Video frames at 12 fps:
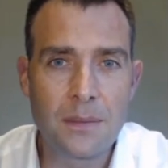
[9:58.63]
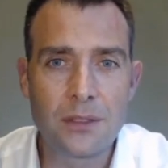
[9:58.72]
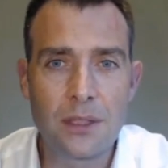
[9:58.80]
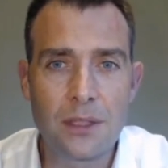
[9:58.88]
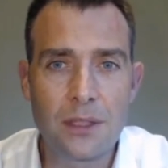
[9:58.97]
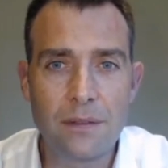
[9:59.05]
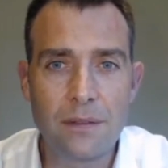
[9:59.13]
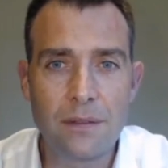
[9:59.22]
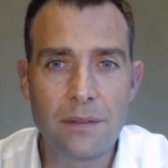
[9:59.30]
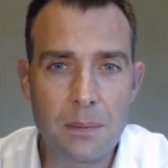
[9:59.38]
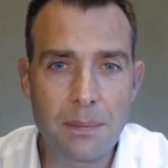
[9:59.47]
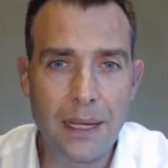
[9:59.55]
So the
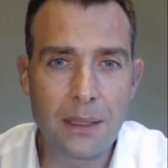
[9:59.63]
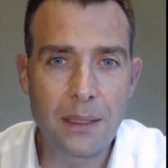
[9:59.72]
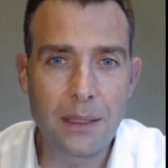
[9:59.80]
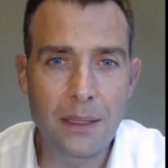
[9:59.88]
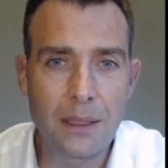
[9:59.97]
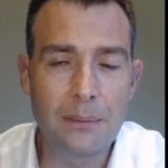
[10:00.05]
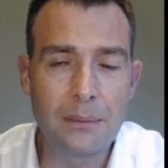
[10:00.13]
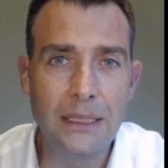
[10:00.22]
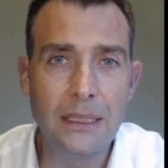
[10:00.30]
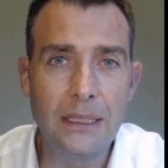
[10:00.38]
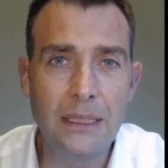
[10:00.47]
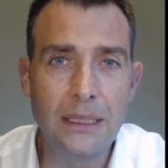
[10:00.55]
investment bank will now be
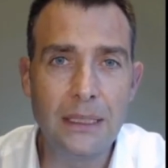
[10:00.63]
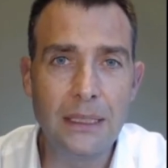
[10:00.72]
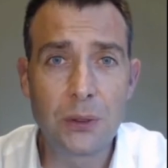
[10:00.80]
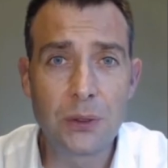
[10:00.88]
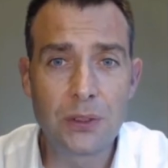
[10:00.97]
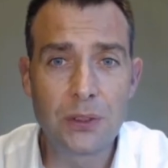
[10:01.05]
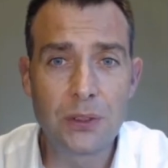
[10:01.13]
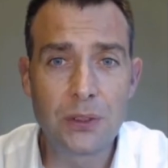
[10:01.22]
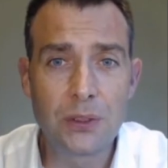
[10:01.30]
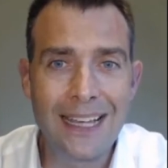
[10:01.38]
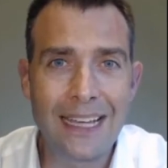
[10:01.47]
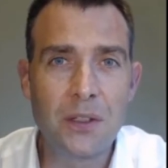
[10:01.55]
short,
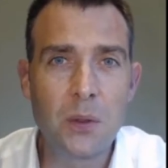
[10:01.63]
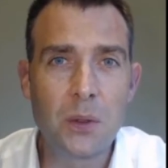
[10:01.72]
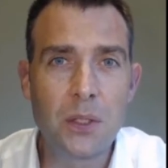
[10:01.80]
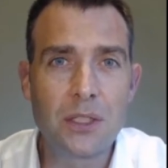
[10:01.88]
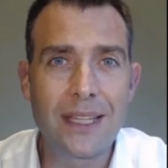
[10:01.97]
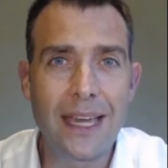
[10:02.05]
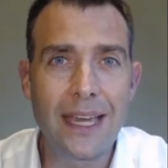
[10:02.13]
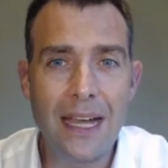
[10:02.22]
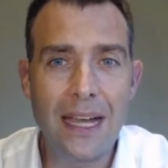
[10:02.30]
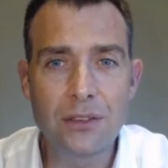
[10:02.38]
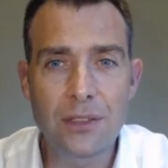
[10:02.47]
and in order to get out